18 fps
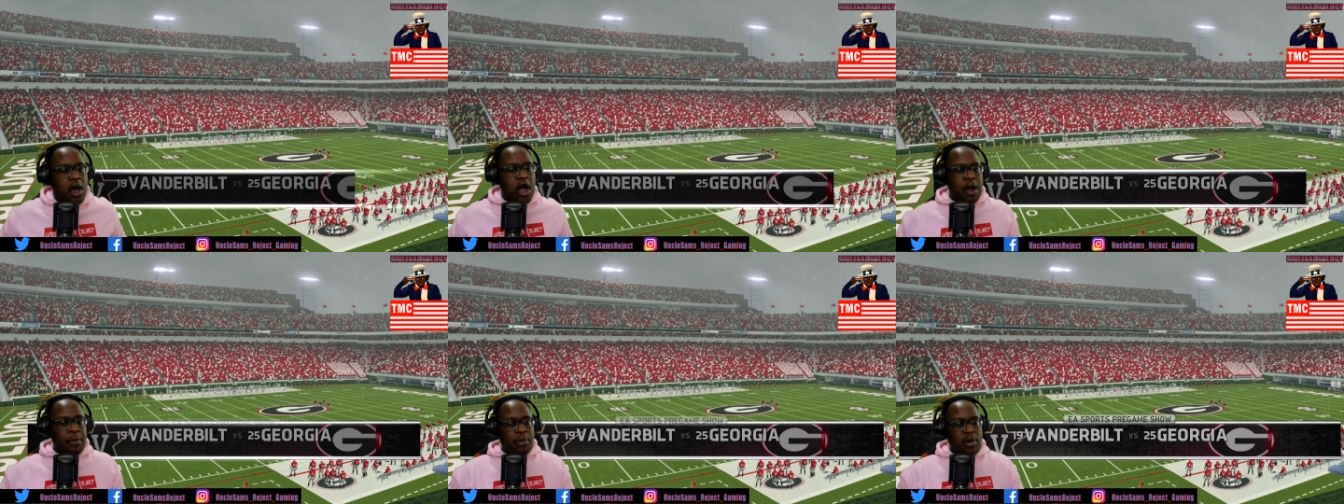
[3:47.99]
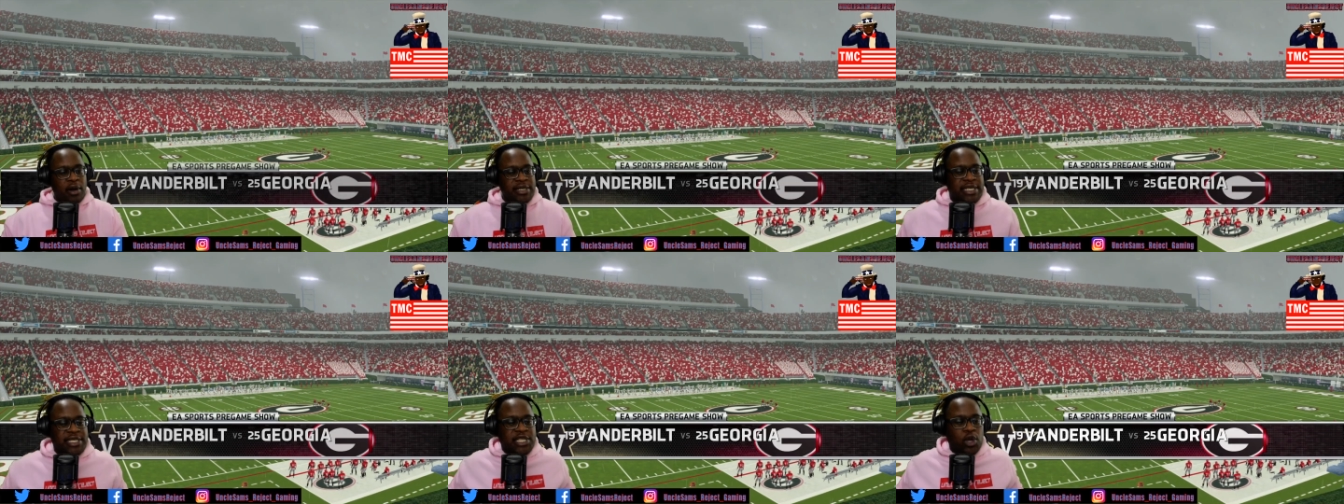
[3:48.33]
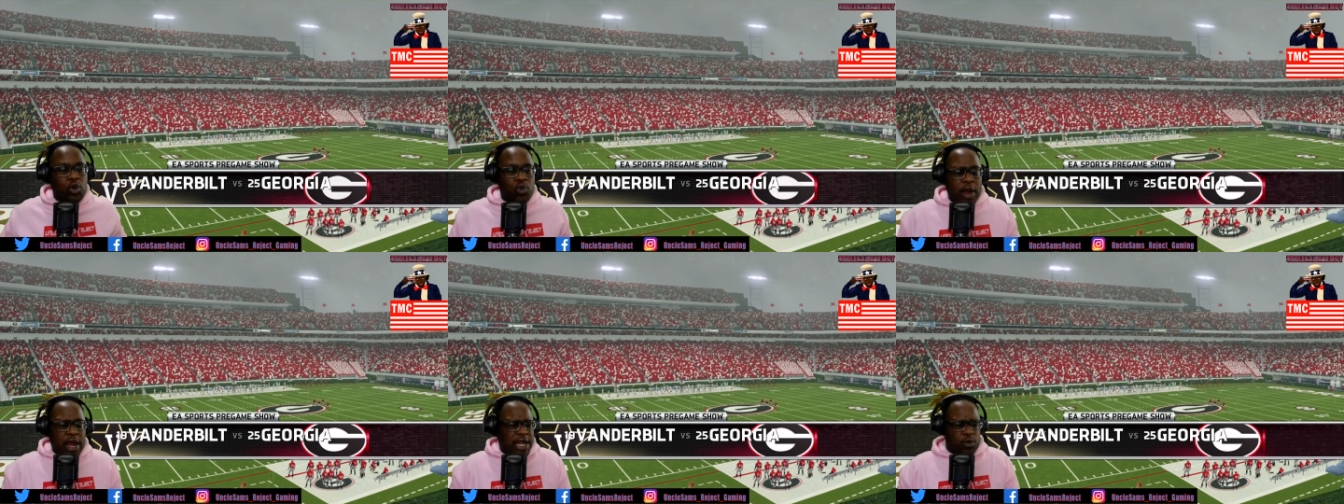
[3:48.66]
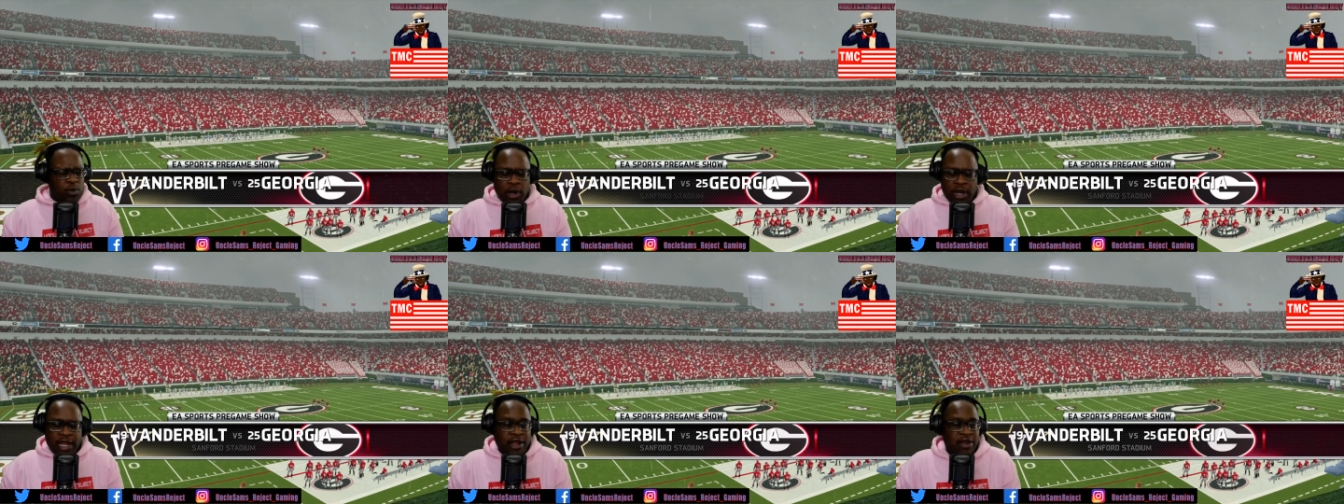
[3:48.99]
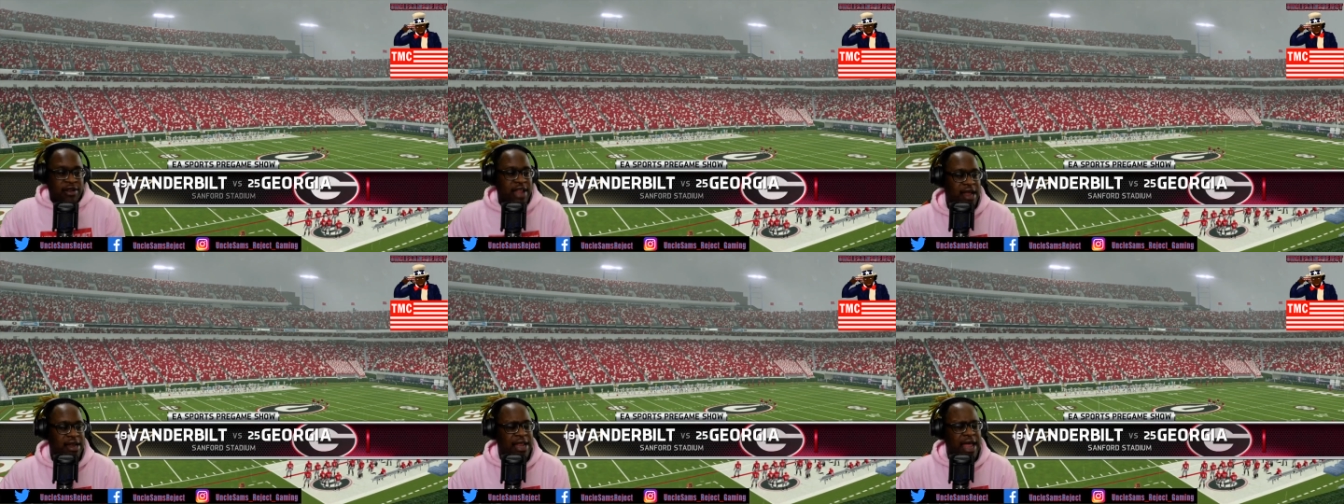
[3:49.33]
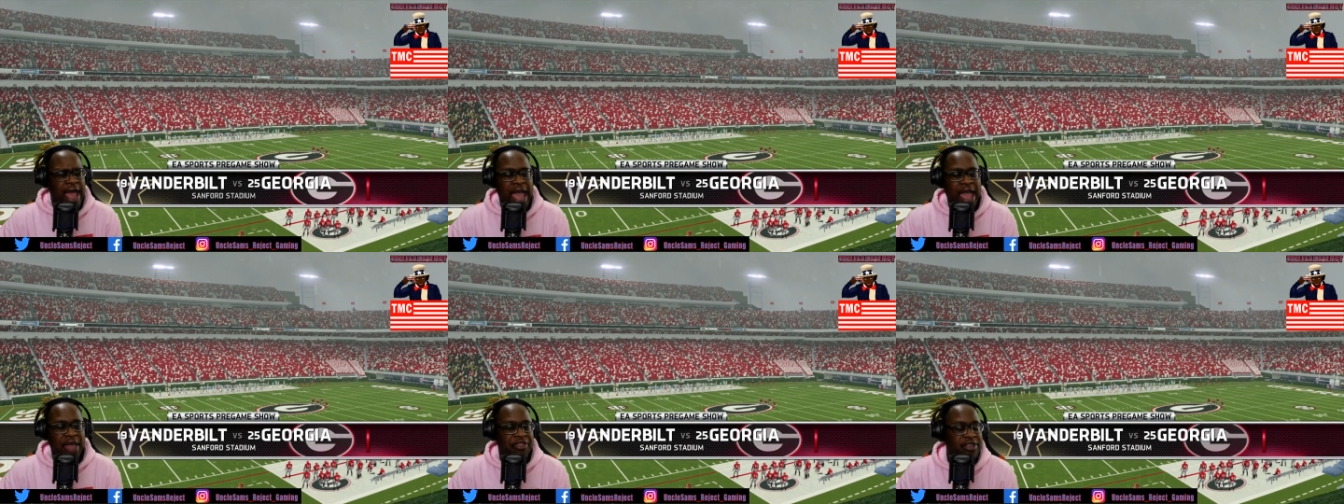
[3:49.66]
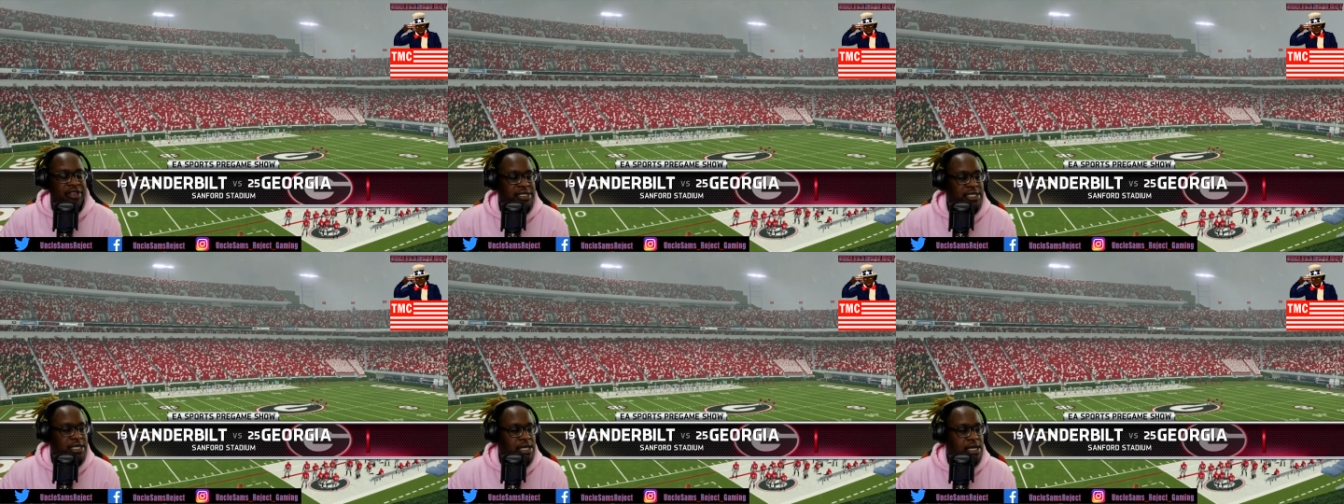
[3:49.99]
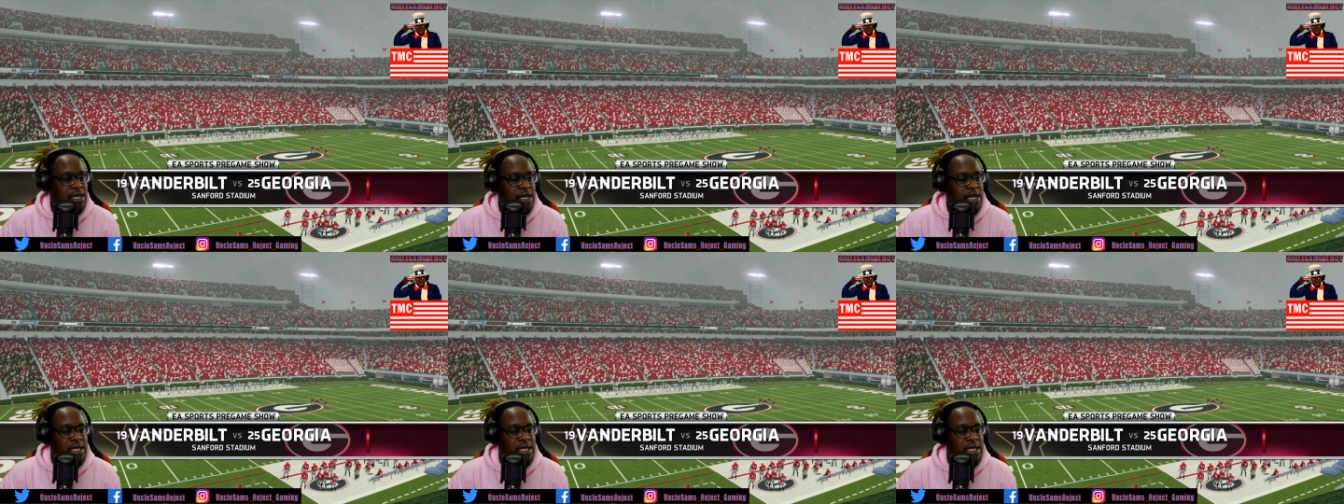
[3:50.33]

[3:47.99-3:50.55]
All right, boys, it's a rainy one here down in Athens.